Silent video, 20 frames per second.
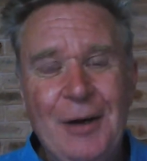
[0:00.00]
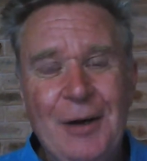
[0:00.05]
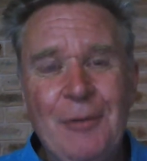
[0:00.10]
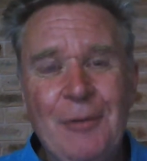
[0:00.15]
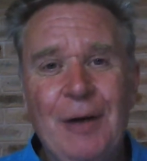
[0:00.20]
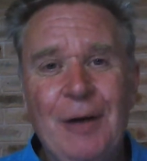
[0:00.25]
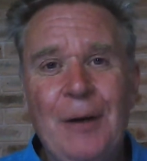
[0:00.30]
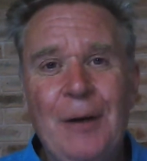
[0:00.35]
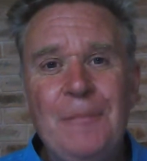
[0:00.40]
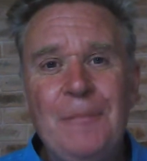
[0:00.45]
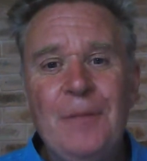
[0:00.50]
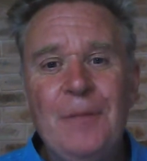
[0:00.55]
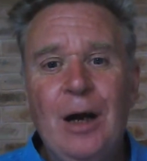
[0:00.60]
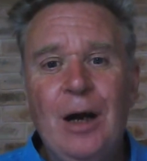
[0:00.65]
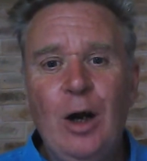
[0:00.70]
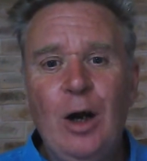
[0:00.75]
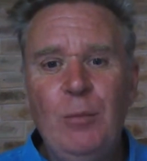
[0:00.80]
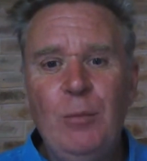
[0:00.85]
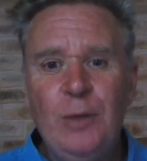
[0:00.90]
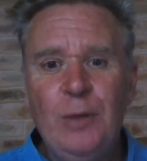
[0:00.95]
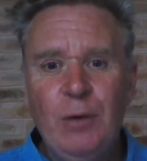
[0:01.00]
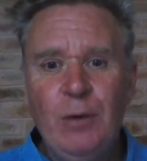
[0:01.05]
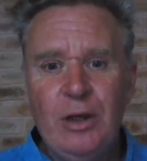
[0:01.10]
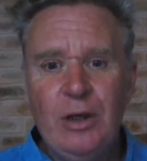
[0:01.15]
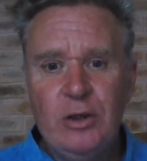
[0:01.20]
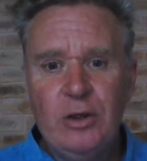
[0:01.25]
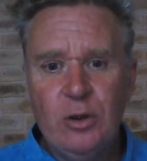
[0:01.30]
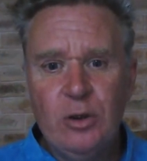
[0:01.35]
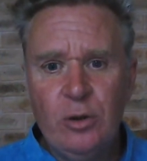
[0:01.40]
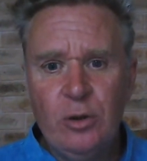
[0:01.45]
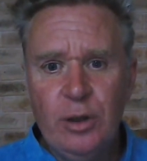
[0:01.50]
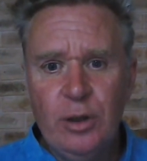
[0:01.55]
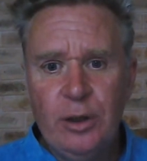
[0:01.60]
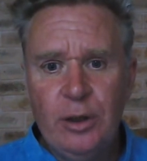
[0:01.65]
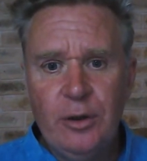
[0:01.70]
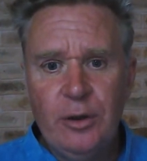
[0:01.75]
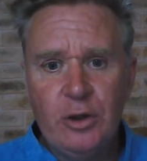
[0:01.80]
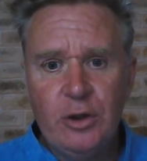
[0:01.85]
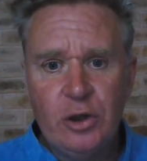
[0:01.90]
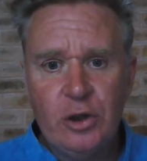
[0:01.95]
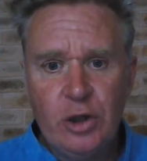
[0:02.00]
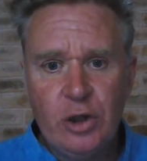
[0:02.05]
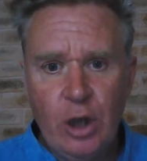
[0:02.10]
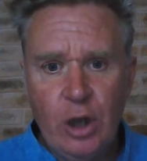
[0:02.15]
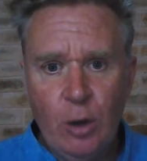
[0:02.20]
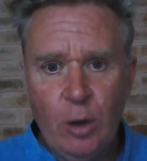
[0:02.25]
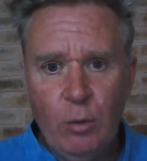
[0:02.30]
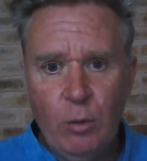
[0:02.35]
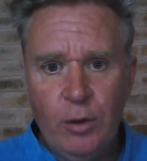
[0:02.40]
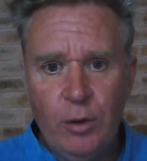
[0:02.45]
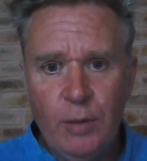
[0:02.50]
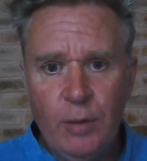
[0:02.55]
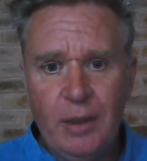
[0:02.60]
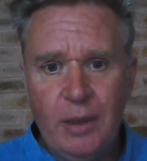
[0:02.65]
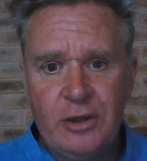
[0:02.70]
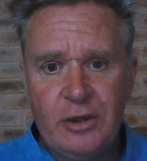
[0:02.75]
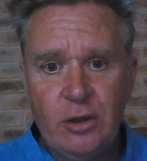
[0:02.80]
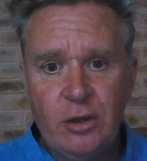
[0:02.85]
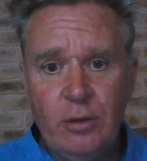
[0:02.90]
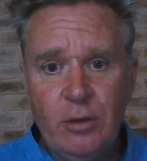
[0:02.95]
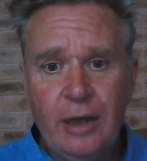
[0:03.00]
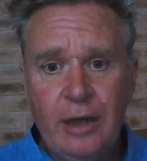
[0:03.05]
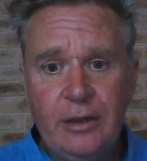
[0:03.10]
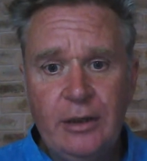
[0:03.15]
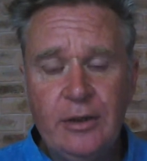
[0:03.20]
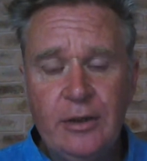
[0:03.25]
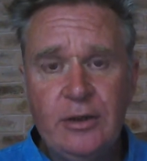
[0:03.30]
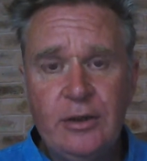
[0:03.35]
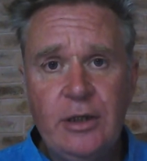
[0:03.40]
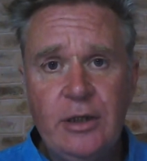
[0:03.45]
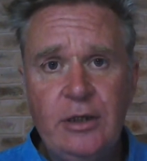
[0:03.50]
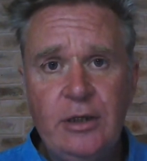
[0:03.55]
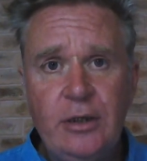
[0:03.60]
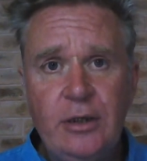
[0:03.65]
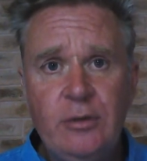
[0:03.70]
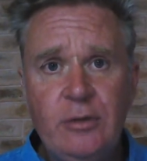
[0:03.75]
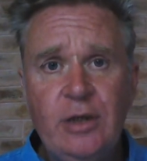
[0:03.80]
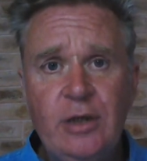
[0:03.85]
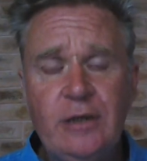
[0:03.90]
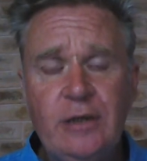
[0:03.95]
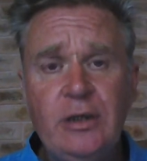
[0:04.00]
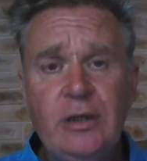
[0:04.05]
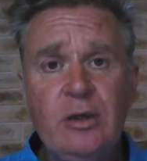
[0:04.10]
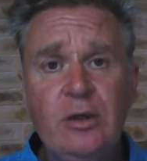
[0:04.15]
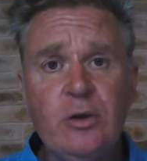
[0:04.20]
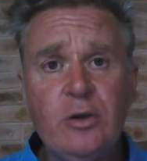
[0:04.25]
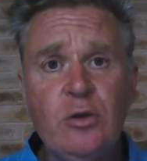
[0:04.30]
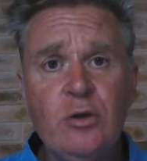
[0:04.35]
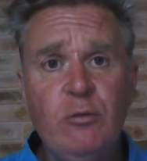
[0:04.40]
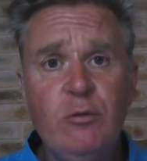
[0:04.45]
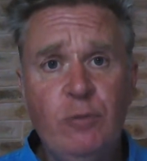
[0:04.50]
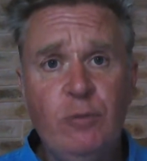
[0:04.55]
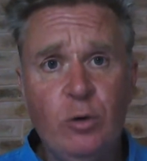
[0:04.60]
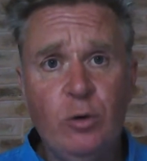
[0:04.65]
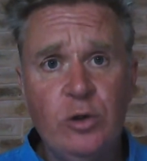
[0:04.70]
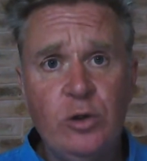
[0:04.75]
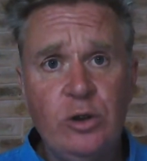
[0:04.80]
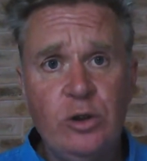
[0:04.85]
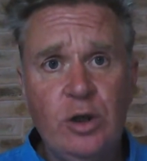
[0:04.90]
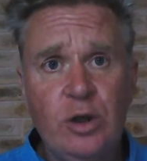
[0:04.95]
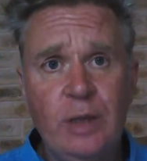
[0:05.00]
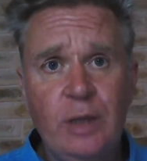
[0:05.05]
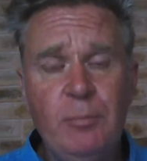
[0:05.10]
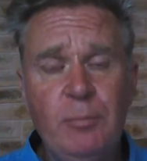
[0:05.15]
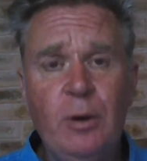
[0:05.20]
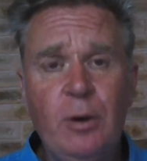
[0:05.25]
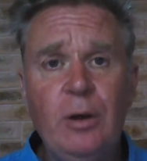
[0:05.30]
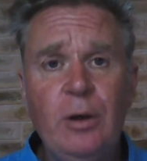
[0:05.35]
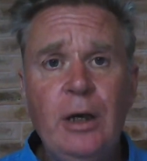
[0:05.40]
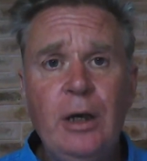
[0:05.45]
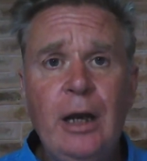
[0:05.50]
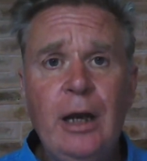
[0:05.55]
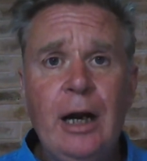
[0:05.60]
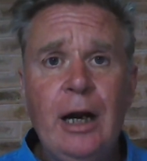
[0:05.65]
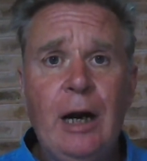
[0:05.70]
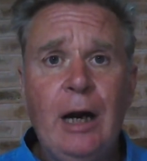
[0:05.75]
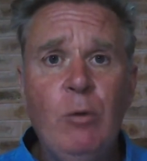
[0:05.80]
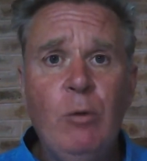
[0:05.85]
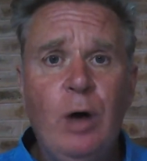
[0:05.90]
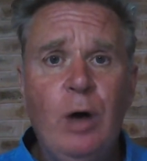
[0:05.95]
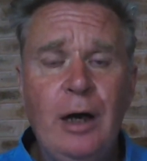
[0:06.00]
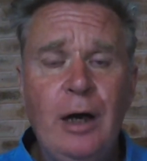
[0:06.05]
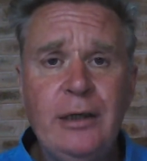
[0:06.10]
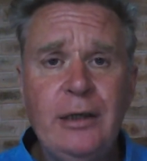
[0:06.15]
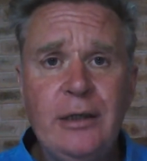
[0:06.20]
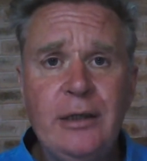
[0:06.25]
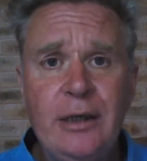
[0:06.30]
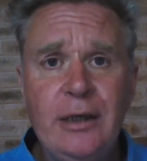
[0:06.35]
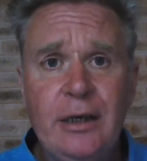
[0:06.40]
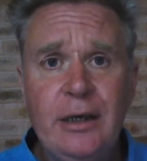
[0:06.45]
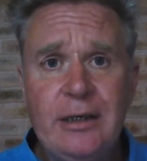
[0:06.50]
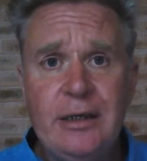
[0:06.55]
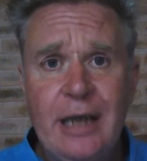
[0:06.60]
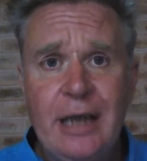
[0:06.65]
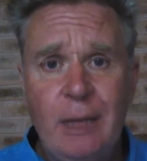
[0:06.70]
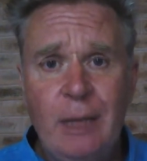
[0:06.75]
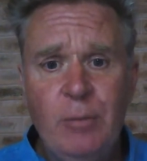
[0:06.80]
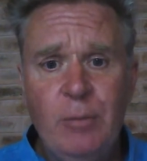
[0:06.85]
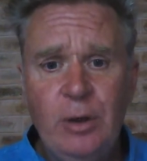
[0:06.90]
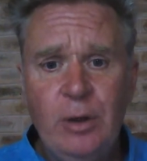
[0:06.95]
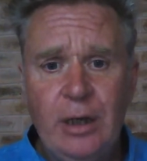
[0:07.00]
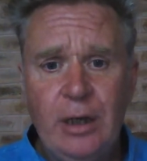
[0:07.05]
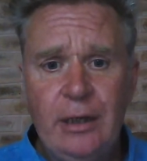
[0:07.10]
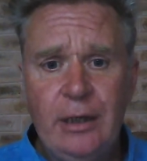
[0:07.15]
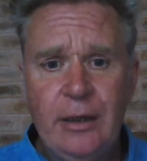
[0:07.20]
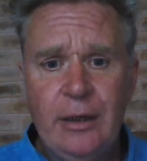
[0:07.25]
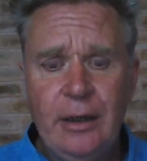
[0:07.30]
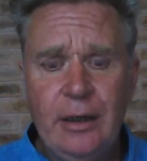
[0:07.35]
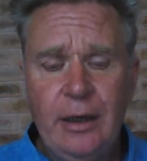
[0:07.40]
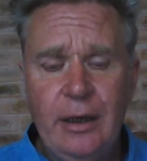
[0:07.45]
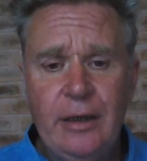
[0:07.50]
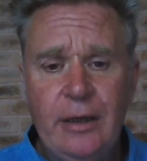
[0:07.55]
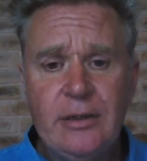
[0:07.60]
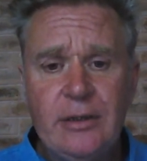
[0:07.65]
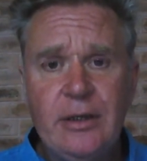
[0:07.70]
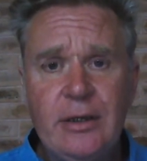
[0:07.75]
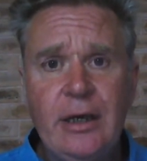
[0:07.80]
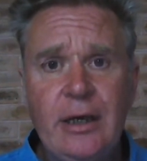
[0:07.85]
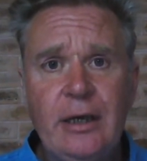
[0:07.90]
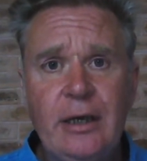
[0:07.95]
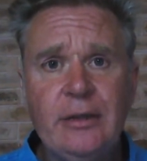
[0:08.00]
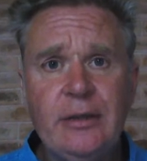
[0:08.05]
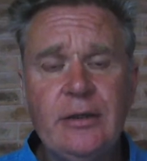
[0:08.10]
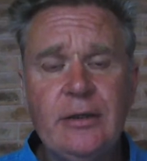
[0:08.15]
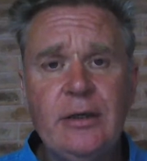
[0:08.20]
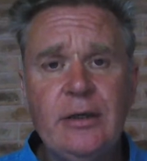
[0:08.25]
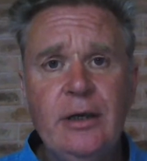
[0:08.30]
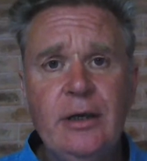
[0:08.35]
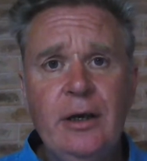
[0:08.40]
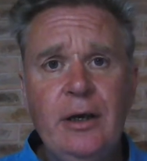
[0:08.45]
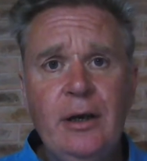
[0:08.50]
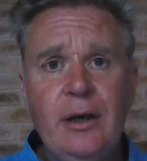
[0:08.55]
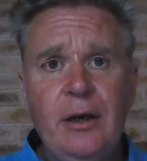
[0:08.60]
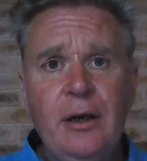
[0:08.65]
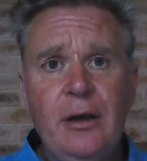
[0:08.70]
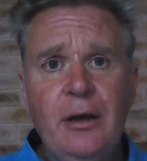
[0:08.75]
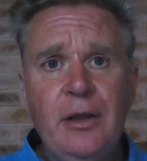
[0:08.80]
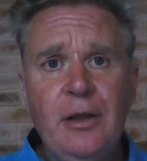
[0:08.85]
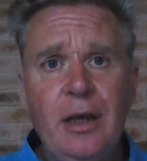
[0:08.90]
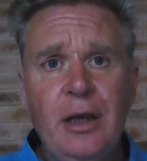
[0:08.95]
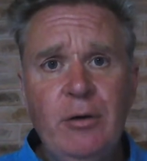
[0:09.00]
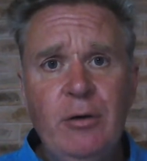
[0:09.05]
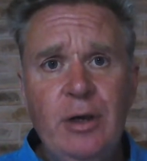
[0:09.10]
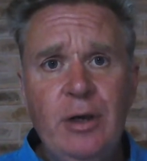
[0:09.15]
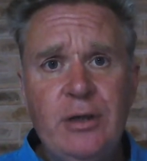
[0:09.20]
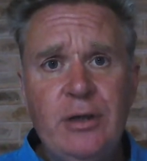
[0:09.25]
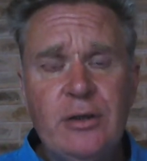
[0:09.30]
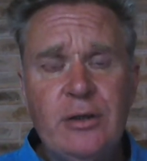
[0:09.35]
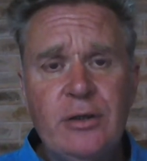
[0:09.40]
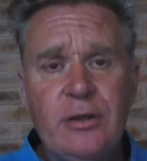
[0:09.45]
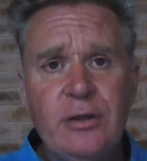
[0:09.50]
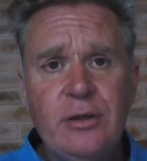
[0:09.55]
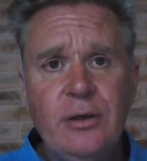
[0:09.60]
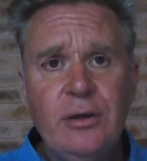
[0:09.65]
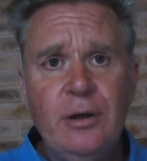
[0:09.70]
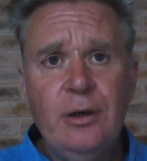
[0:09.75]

Well, hope you enjoy the show. The masquerade continues. Yes, it does, unfortunately. But what I think is happening is that there is